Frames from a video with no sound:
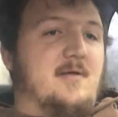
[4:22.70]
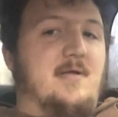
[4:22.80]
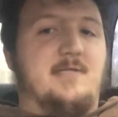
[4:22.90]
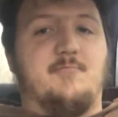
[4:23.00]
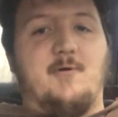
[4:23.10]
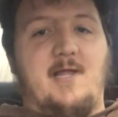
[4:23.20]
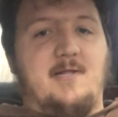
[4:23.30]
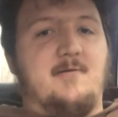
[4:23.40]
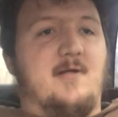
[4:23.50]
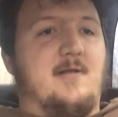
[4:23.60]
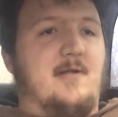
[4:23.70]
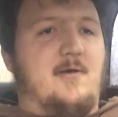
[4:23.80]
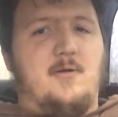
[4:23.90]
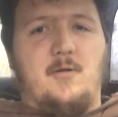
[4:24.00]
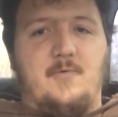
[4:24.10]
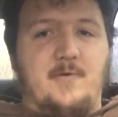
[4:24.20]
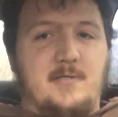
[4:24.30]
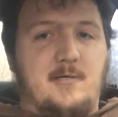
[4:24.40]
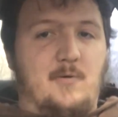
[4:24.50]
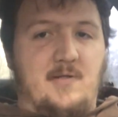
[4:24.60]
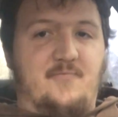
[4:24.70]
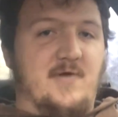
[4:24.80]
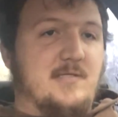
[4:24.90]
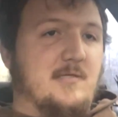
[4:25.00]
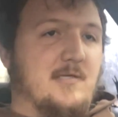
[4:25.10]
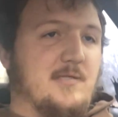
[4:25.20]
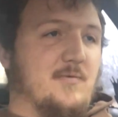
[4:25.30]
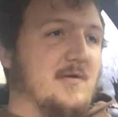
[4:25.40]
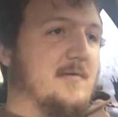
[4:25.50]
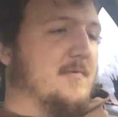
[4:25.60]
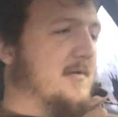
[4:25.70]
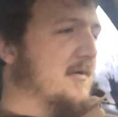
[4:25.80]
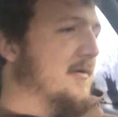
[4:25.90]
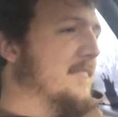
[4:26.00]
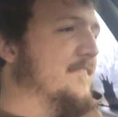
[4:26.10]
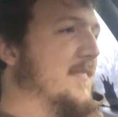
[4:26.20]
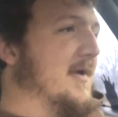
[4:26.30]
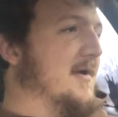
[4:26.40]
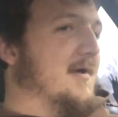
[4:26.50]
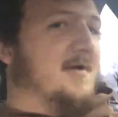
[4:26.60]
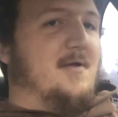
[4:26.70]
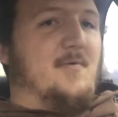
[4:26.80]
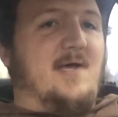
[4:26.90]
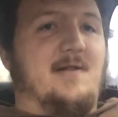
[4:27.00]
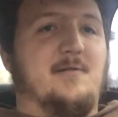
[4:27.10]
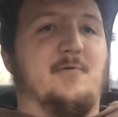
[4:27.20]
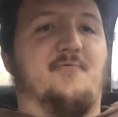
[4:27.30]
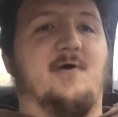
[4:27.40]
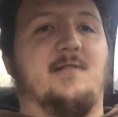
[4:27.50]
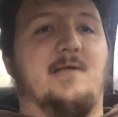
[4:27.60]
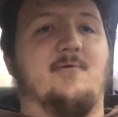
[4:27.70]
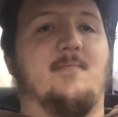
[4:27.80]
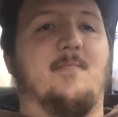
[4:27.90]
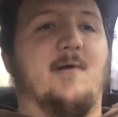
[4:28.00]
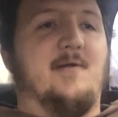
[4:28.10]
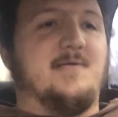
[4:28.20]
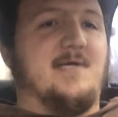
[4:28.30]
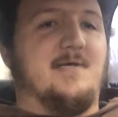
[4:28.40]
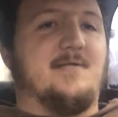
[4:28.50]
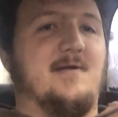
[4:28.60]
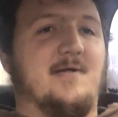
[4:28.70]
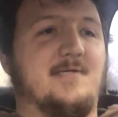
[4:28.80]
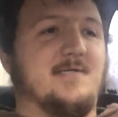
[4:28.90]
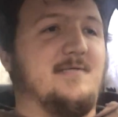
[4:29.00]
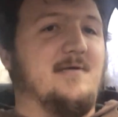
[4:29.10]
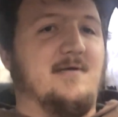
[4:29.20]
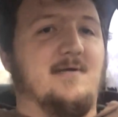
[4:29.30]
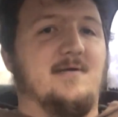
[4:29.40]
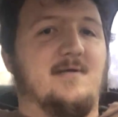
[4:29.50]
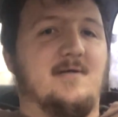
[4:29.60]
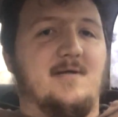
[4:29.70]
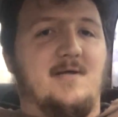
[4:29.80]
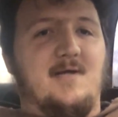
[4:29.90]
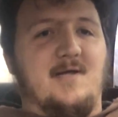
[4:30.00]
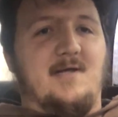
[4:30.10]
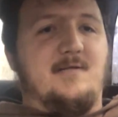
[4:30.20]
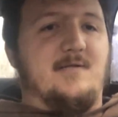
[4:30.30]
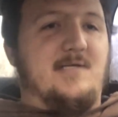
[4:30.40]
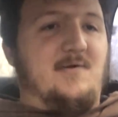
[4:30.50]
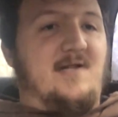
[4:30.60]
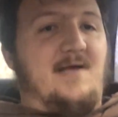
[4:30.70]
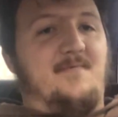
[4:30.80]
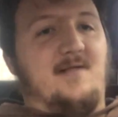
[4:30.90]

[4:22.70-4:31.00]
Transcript: It's raining right now. I don't know if you can tell it's facing this way, but we had a little fun leaving my brother's house there just to see what happened.